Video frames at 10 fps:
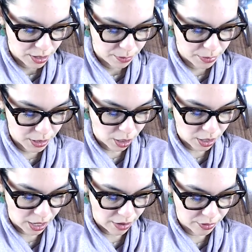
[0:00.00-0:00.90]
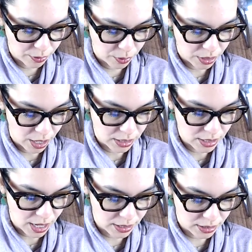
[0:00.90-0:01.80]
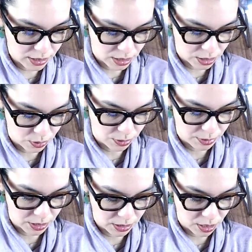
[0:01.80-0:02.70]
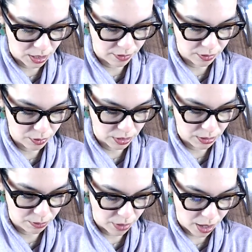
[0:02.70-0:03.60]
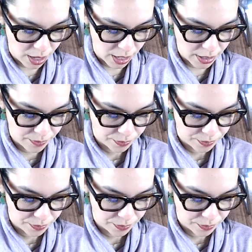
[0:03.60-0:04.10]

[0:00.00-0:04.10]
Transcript: but not everyone has access to it because not everyone can buy